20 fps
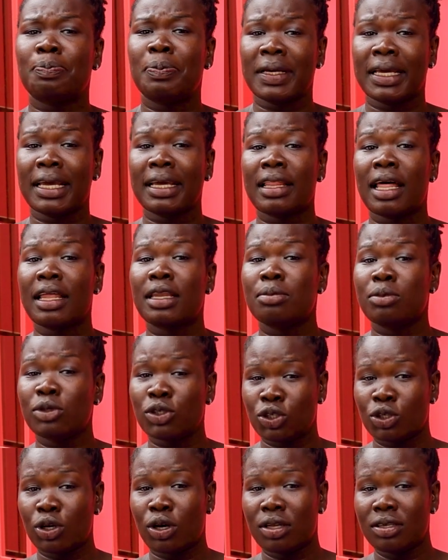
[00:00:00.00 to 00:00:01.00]
picking the
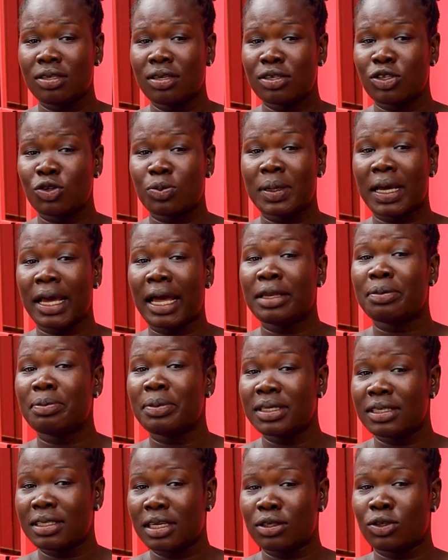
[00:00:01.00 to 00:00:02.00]
admission to be
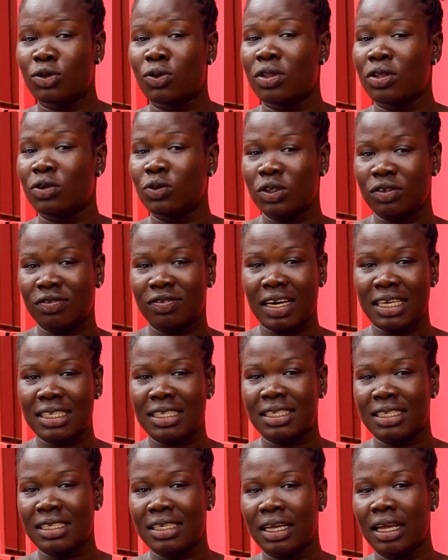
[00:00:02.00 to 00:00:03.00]
admitted to the
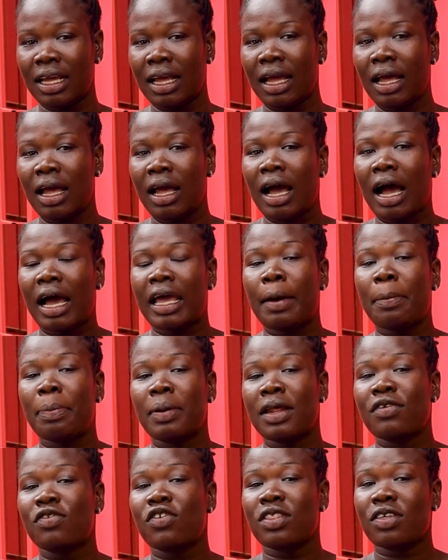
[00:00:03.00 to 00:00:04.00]
university, I
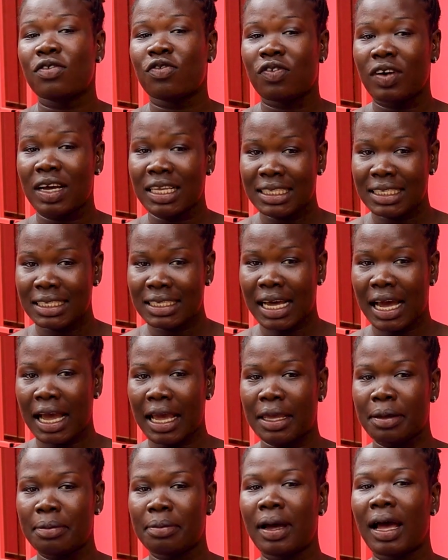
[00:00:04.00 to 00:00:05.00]
applied for the first
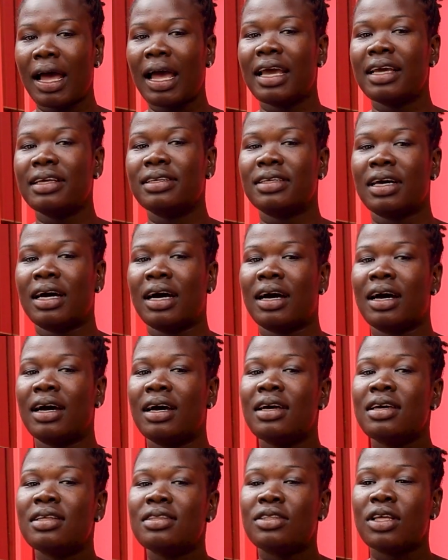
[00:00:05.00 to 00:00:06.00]
time, and
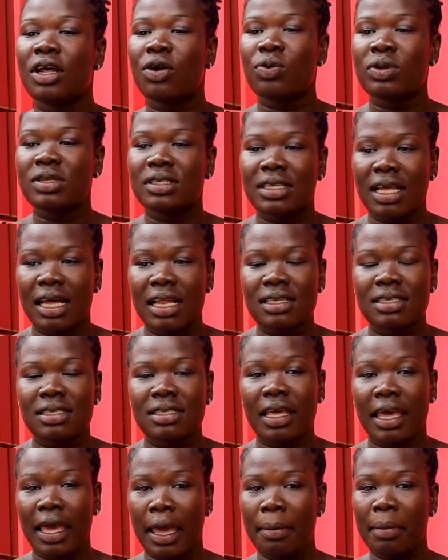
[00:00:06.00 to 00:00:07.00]
the
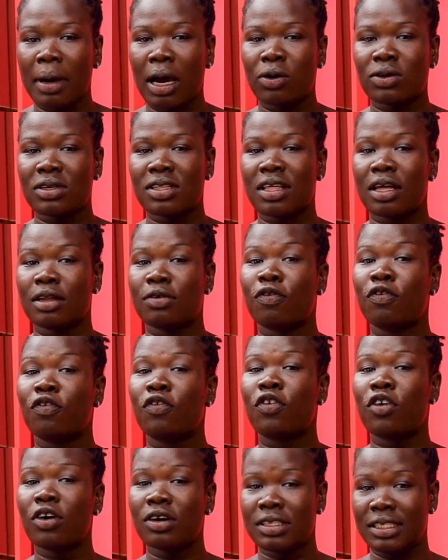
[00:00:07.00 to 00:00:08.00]
results came out that
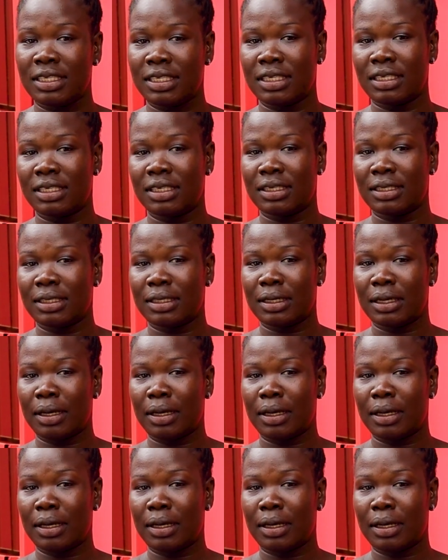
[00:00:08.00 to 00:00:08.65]
40